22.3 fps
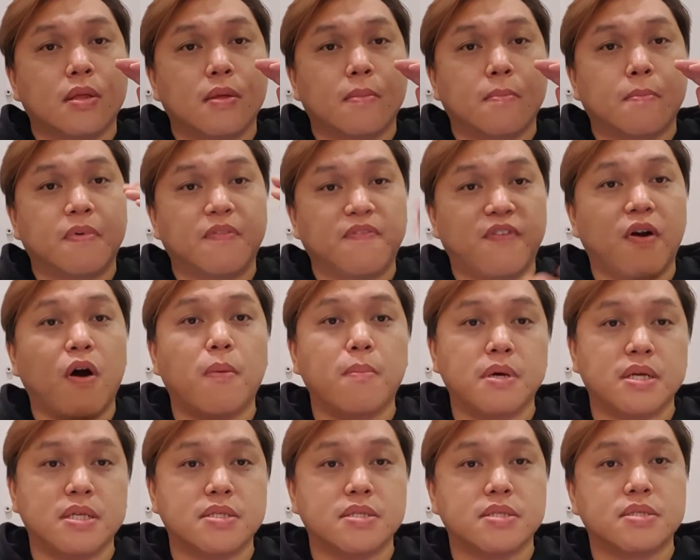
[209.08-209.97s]

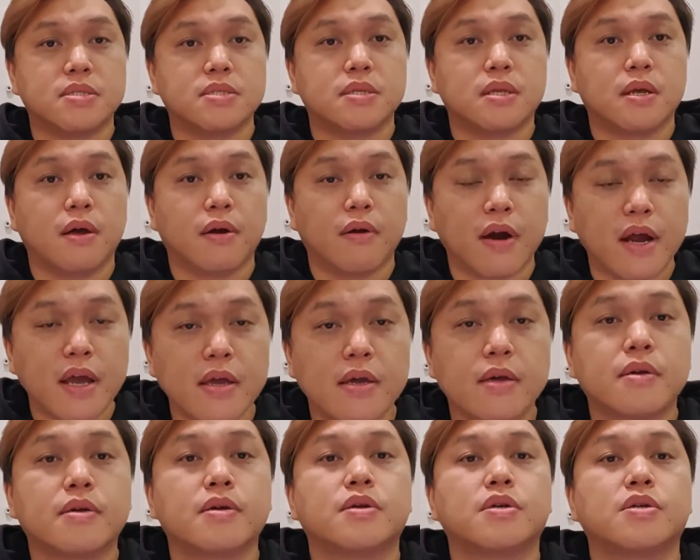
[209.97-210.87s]
performance. All right,
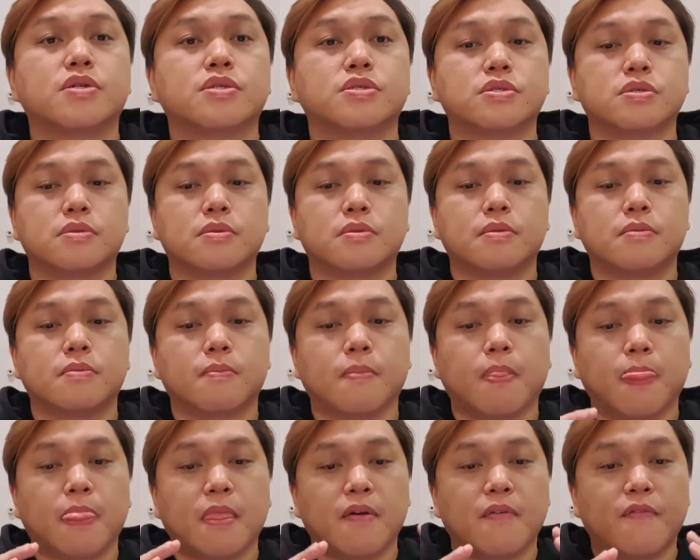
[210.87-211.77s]

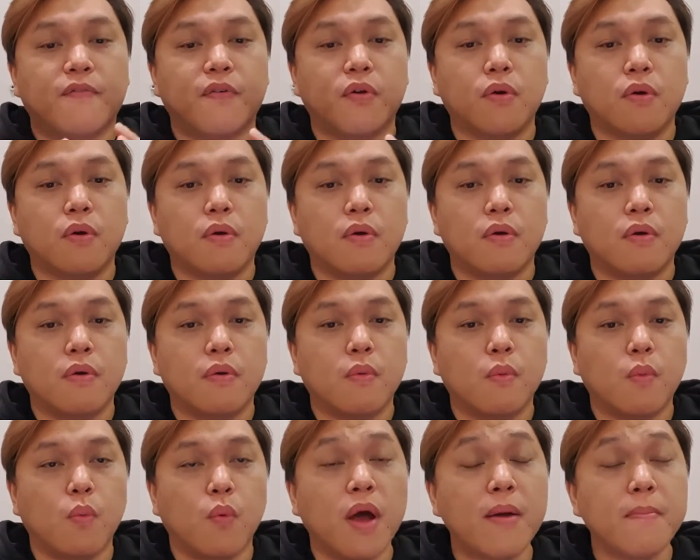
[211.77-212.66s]
for
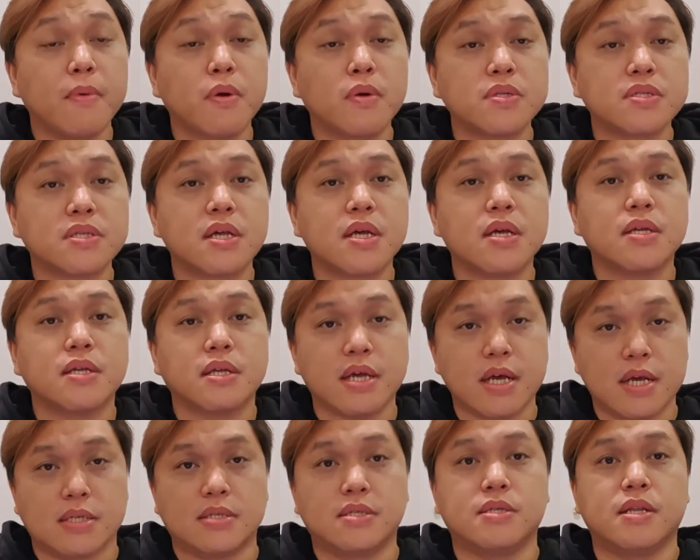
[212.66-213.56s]
web hosting,
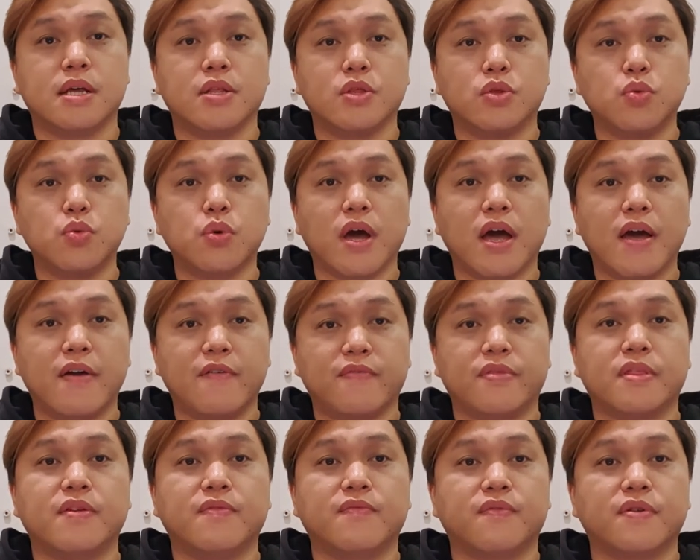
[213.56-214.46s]
yes, they do have
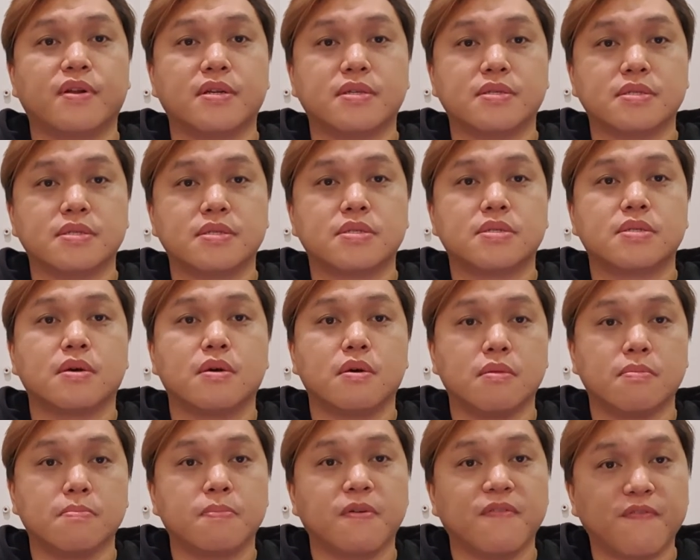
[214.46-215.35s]
difference
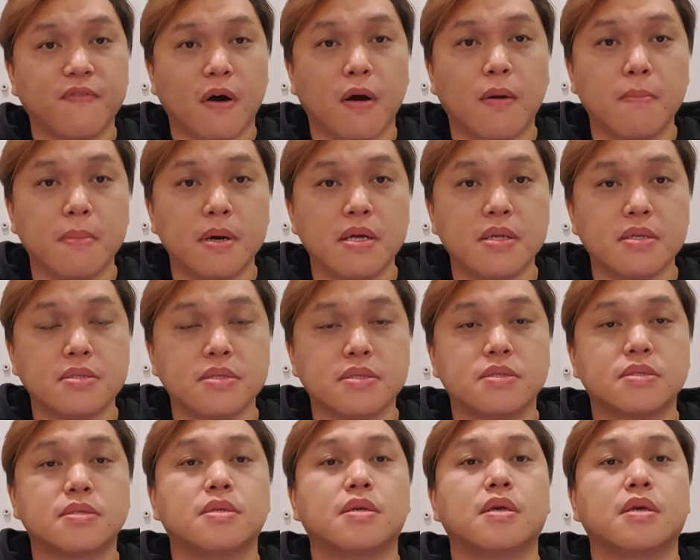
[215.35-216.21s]
on performance.